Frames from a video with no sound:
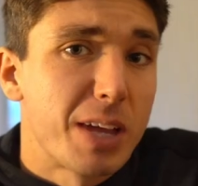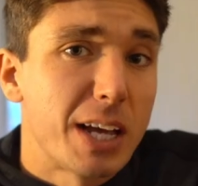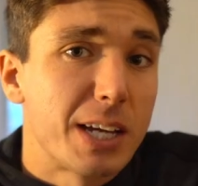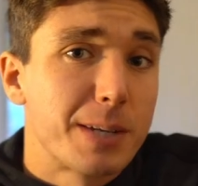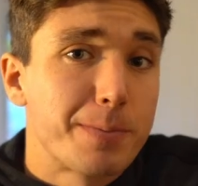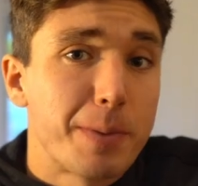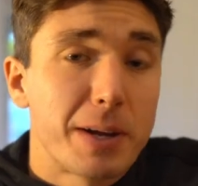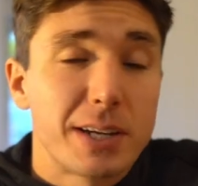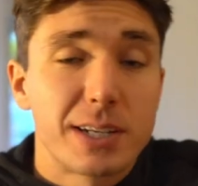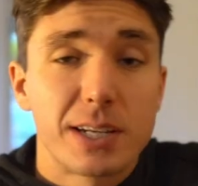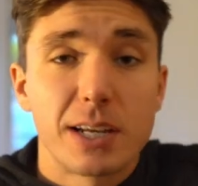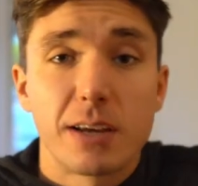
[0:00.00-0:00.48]
That
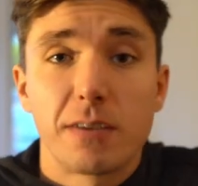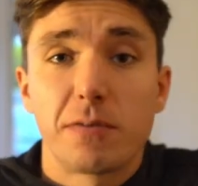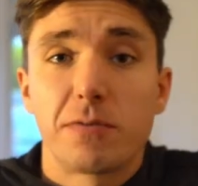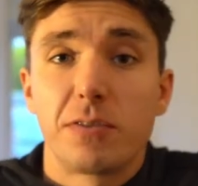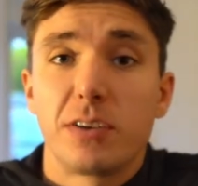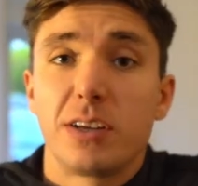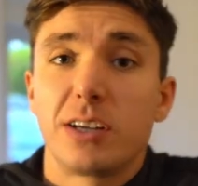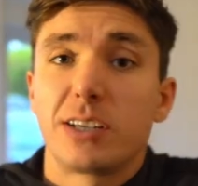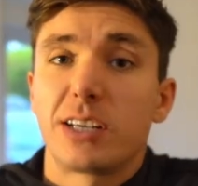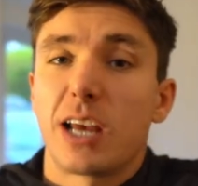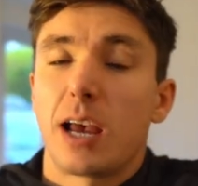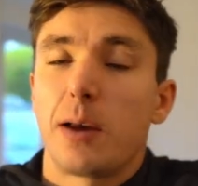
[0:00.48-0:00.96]
is basically it
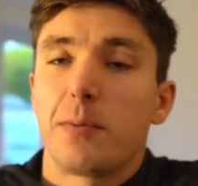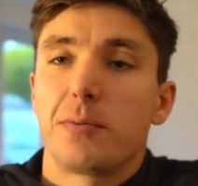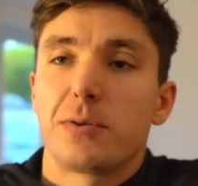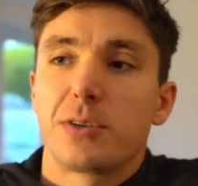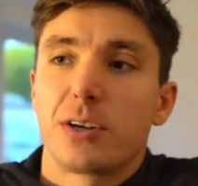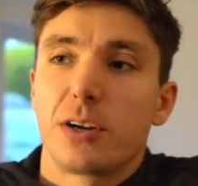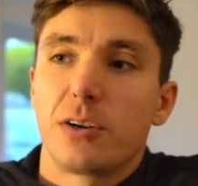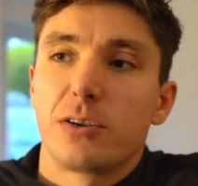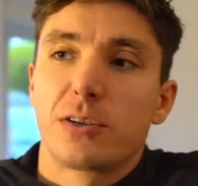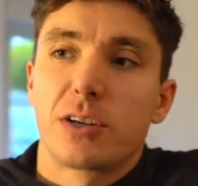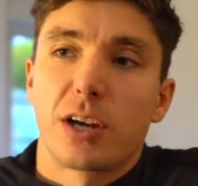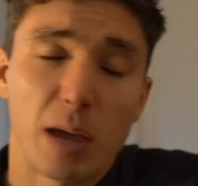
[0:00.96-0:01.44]
for this
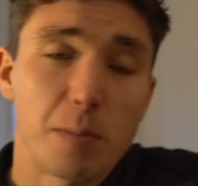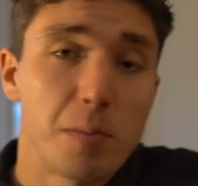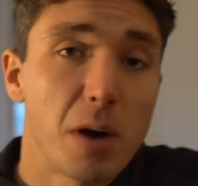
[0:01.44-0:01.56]
episode.